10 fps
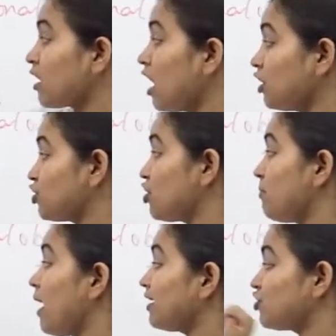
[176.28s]
under
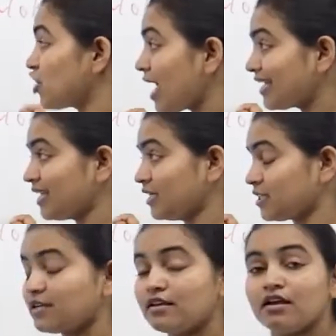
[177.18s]
my
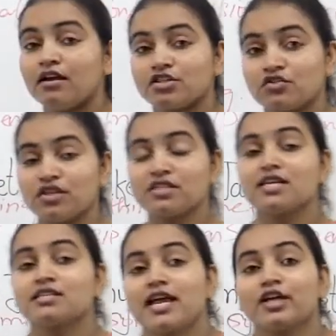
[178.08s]
jacket. So this
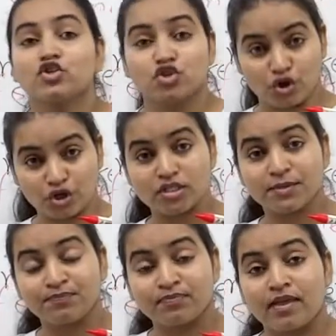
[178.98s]
is a shirt.
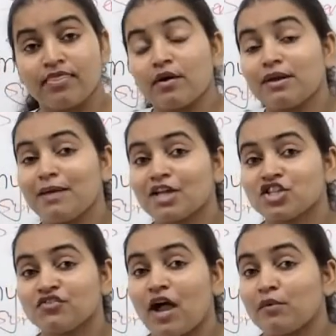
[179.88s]
Now
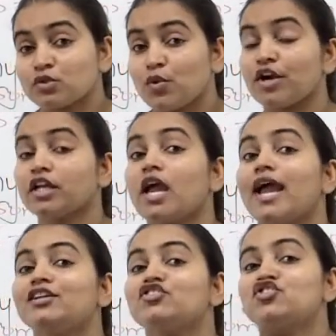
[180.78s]
imagine if I was wearing
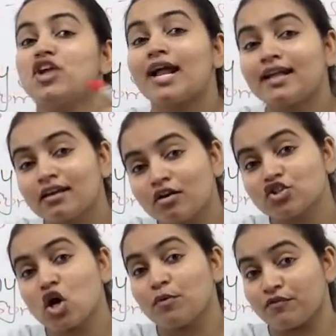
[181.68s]
a jacket on
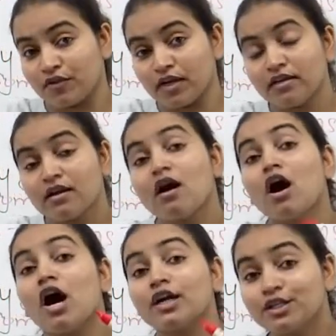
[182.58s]
top of it.
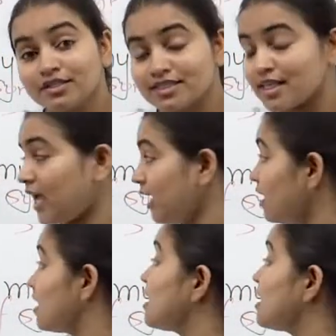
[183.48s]
I could say